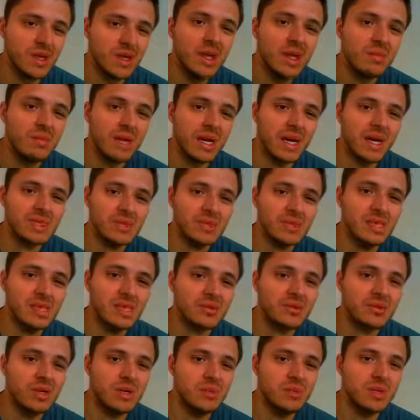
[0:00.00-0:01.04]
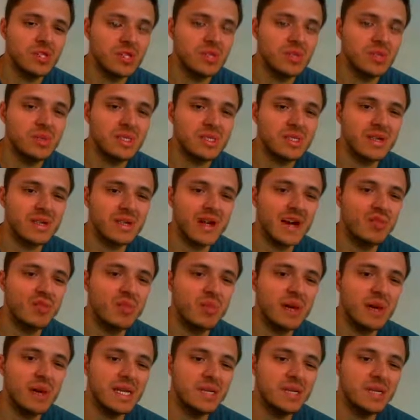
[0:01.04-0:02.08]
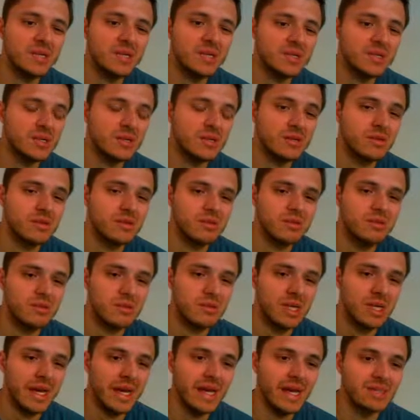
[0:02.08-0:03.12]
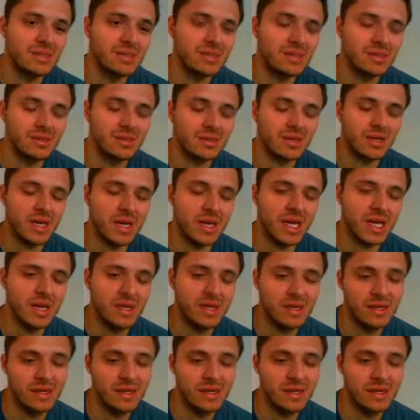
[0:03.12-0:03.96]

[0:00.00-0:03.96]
But his light square bishop isn't half bad either, so I guess this is okay.